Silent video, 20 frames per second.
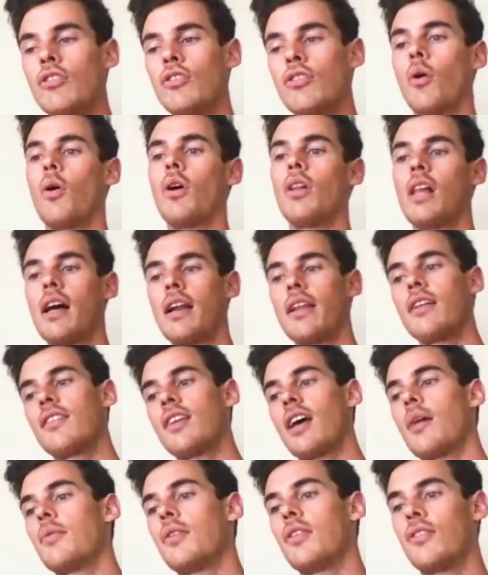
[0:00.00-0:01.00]

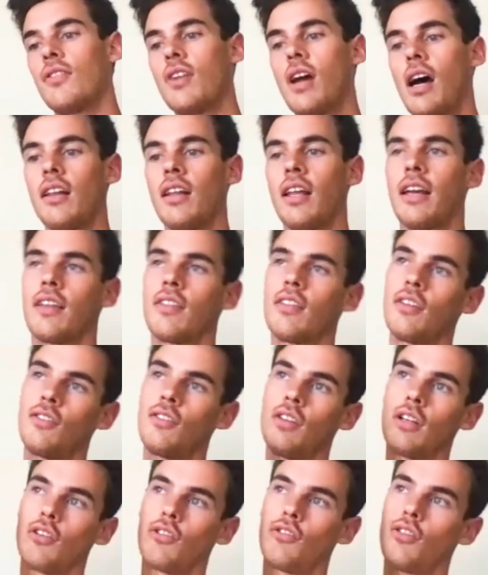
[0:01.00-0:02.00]
it's not like this
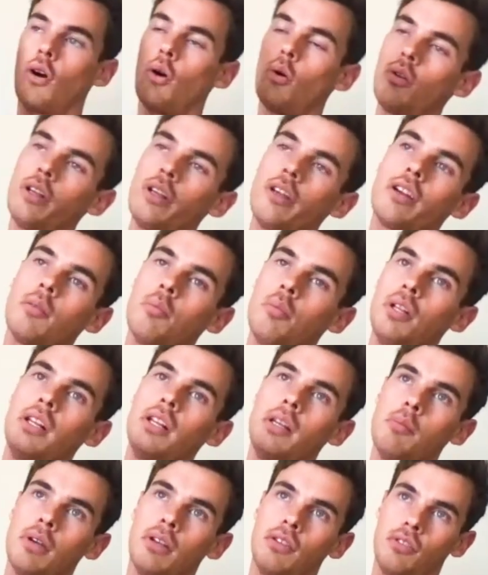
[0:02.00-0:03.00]
thing is totally and
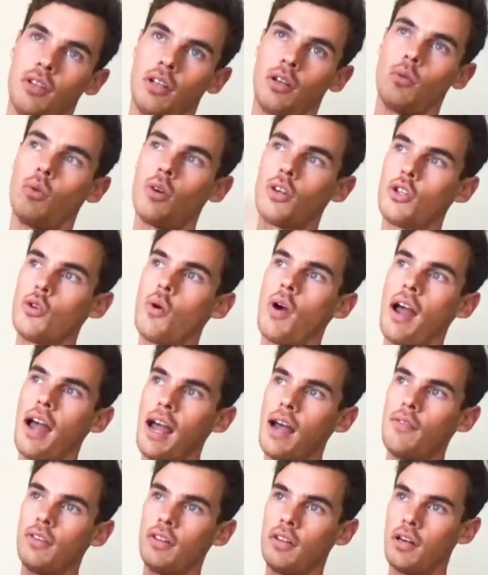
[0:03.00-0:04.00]
completely missing. What you
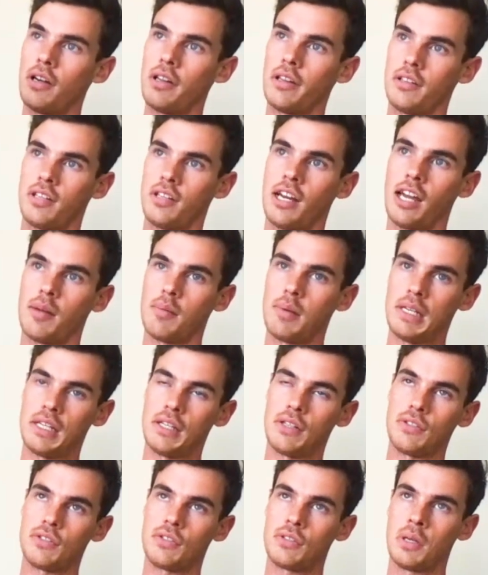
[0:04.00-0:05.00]
have a lot of the time
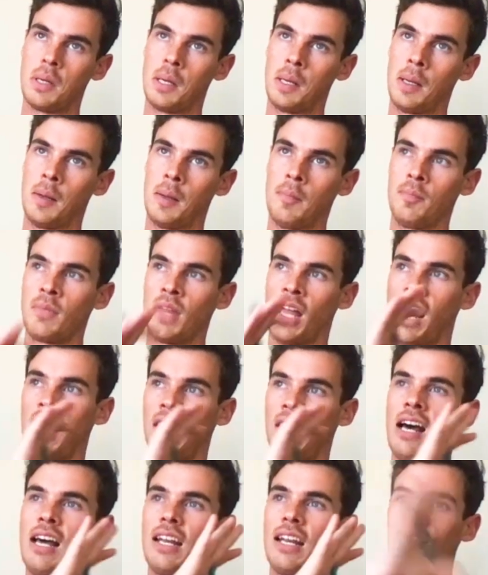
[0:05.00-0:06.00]
is a
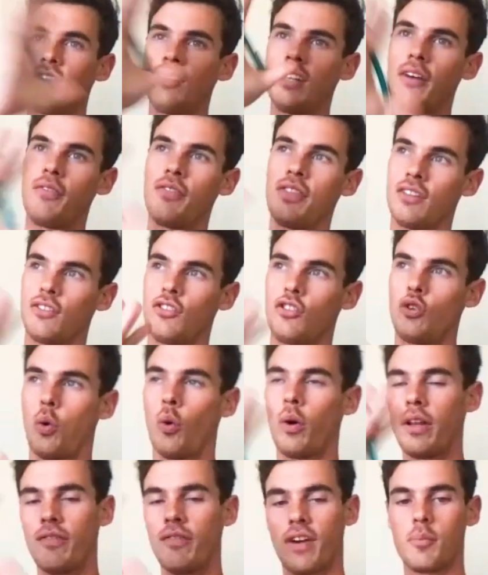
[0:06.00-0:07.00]
lot of stuff that's
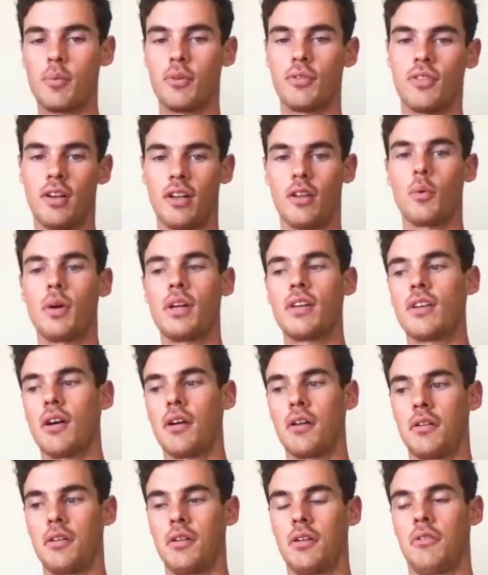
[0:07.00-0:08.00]
25% of the way done,
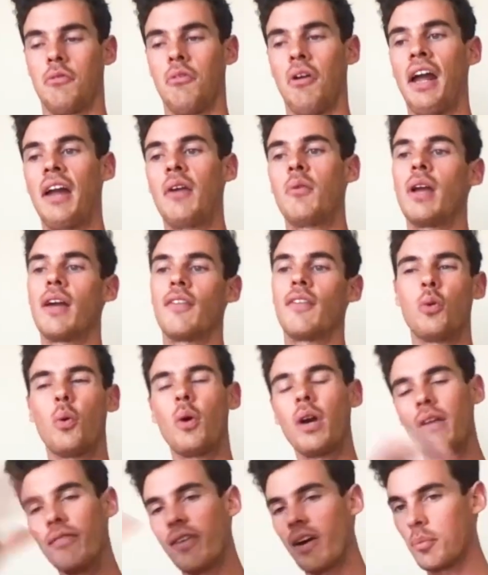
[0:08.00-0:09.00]
right? We have
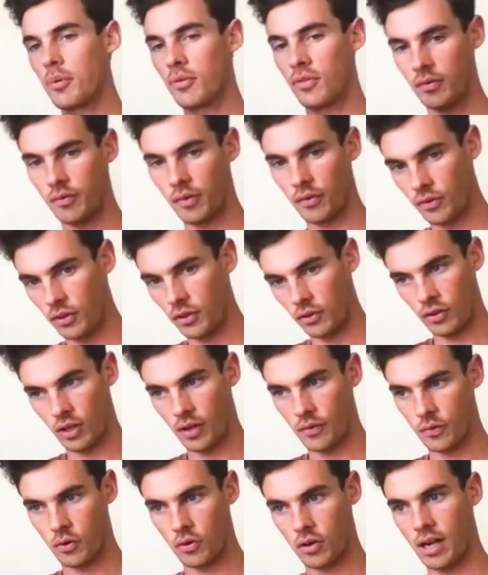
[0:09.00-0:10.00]
25% of a
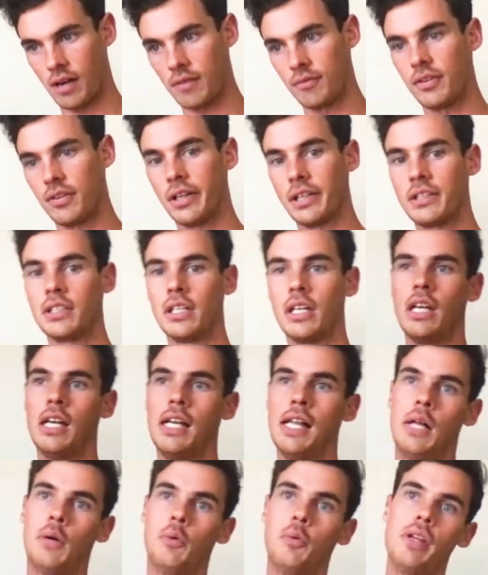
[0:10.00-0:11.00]
philosophical conflict.
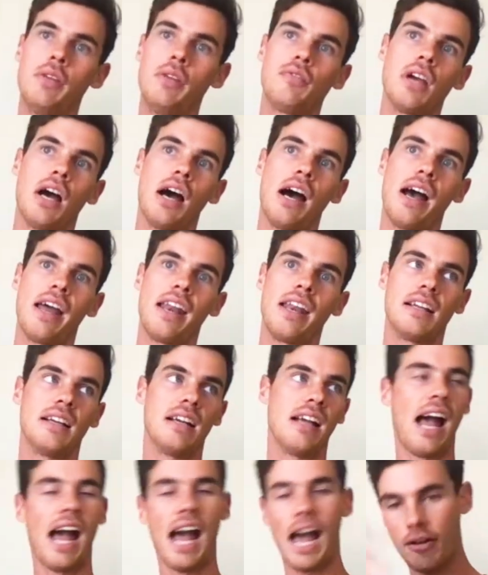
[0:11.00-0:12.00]
We've got
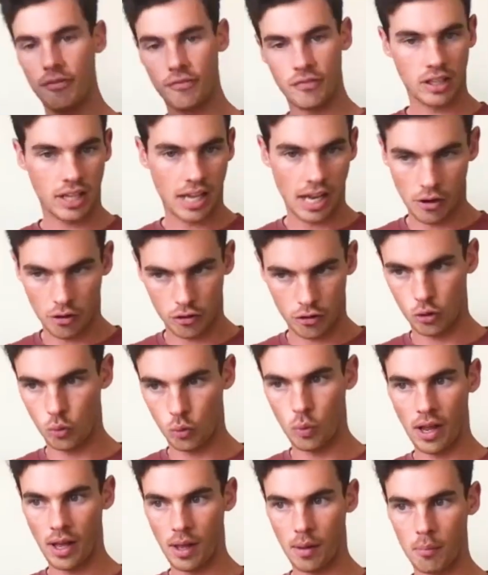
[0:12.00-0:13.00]
half a character
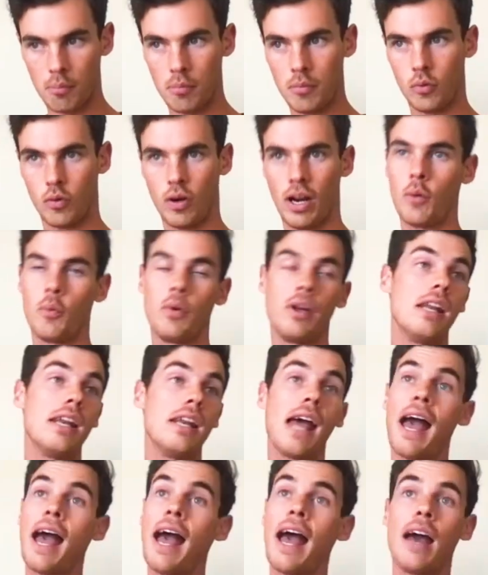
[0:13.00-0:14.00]
web, right?
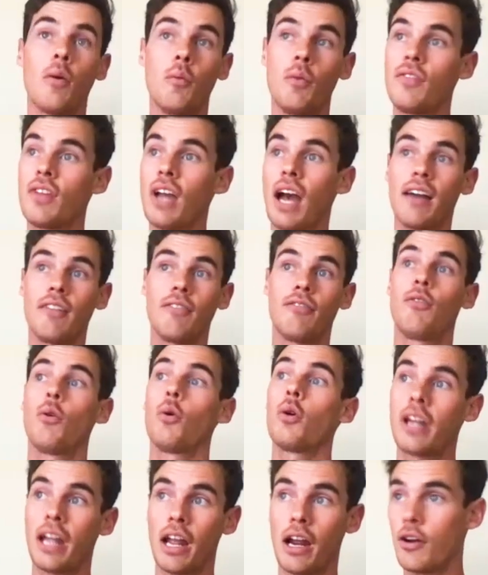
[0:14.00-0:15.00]
We've got
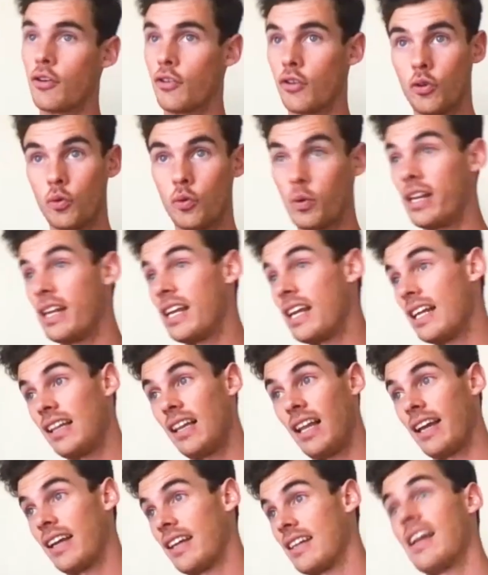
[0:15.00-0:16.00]
4 characters. We need
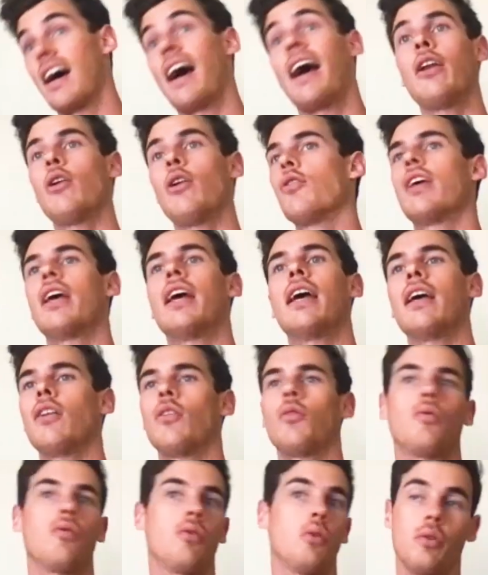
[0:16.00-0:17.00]
like 9 or
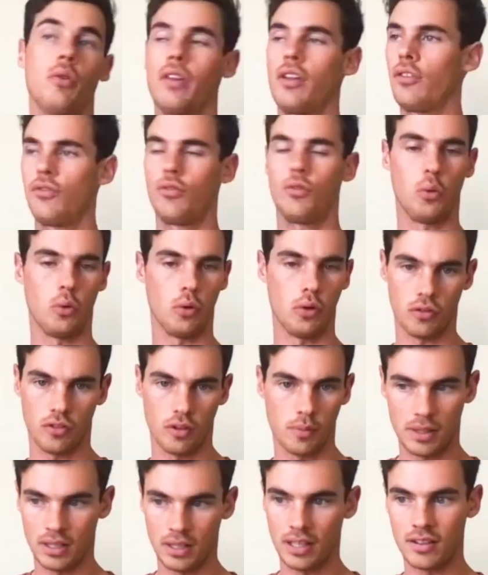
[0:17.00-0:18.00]
10 for this story or
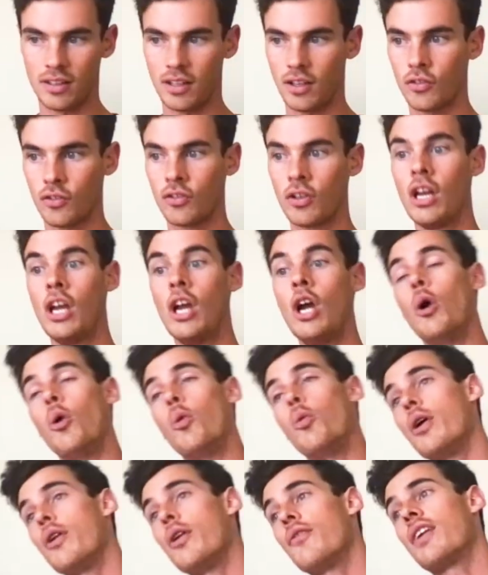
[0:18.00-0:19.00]
something like this.
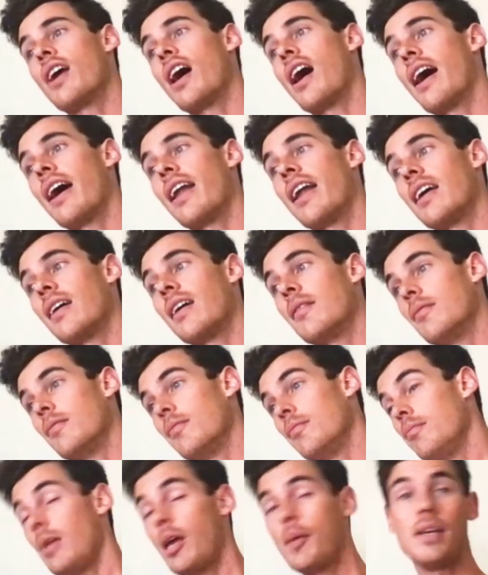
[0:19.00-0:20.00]
We've got
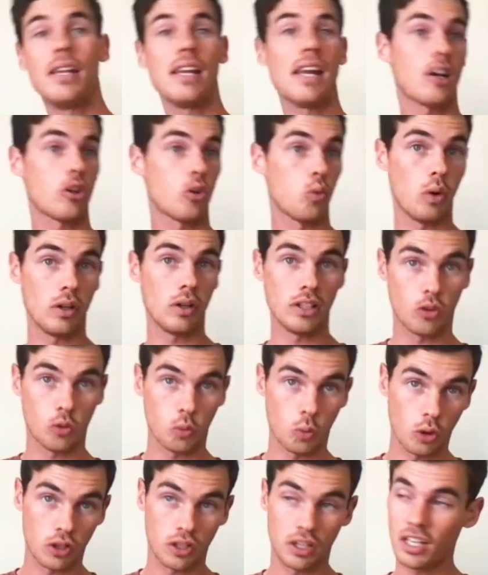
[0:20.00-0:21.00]
maybe an act 1 that's
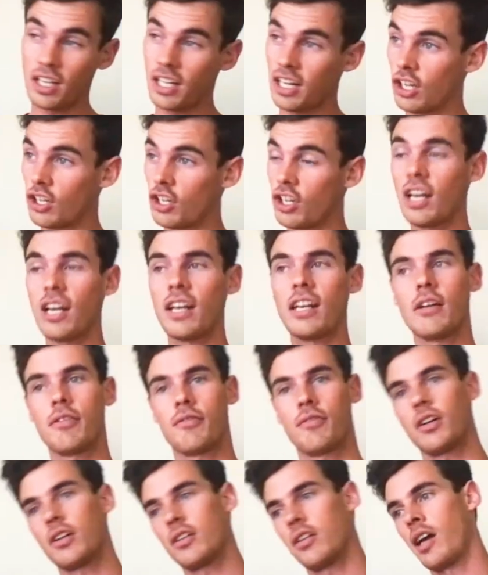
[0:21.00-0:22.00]
working and a good idea
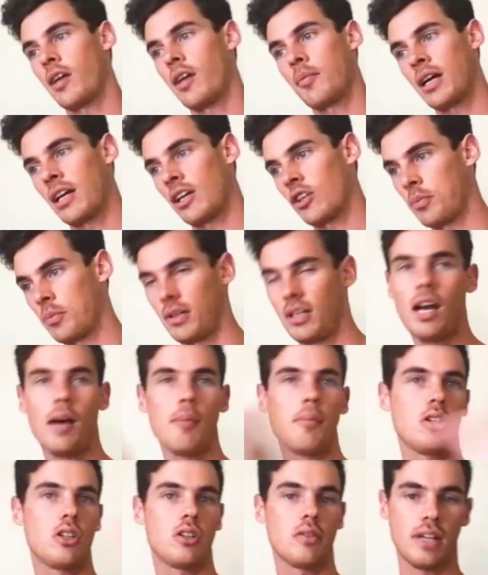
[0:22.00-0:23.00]
for a climax, but not
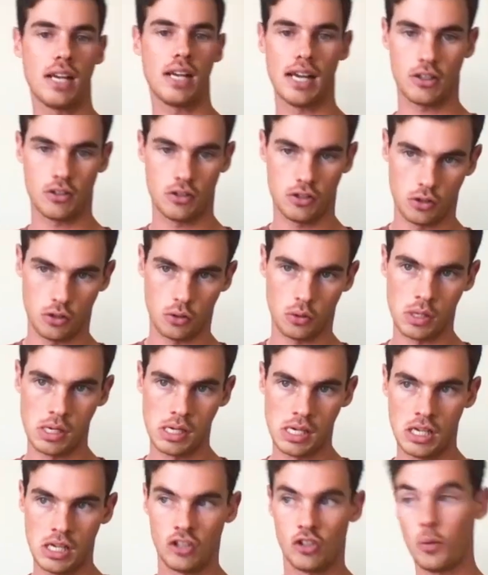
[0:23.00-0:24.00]
much of an act 2.
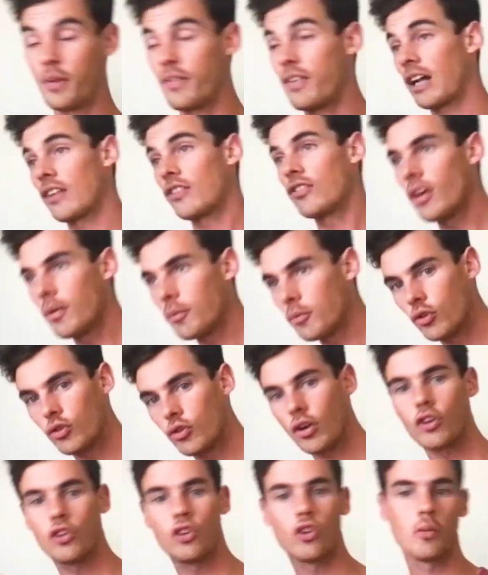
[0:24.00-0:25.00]
So we've got some
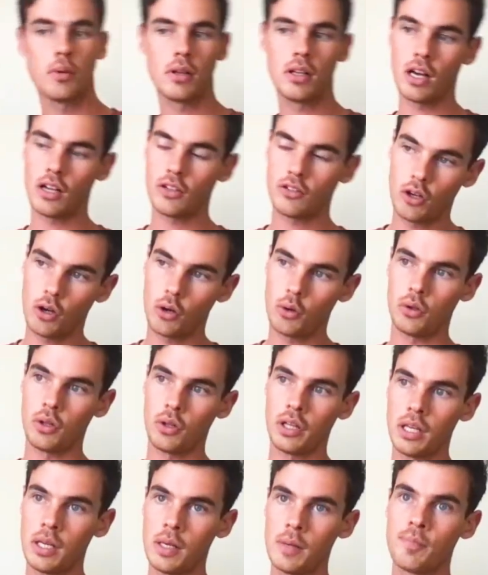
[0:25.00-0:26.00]
structure, but not
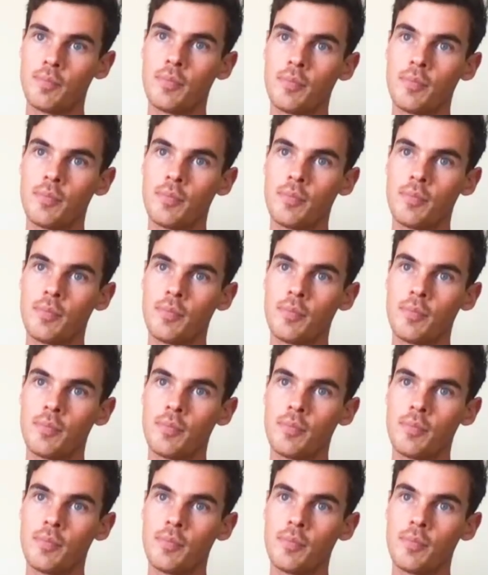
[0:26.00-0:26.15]
totally.